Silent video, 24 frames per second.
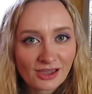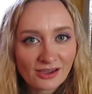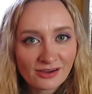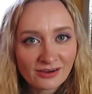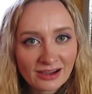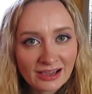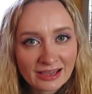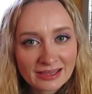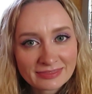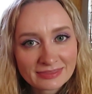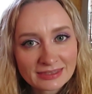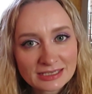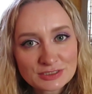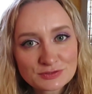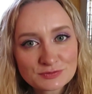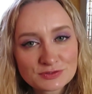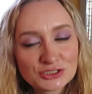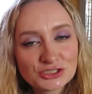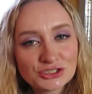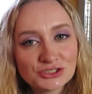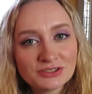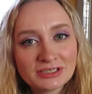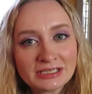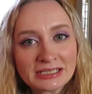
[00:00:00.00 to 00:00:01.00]
Alright, thanks
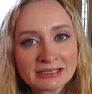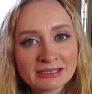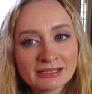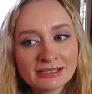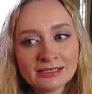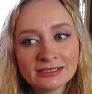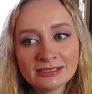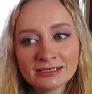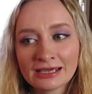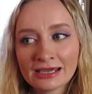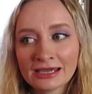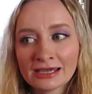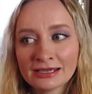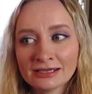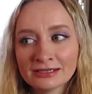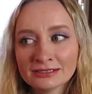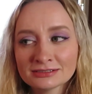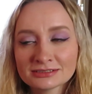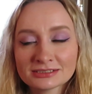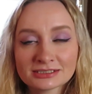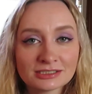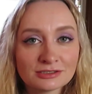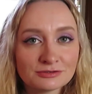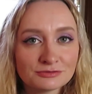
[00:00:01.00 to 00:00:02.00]
for tuning in,
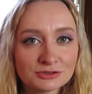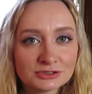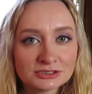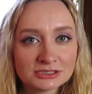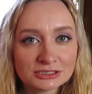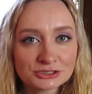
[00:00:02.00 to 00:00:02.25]
and if you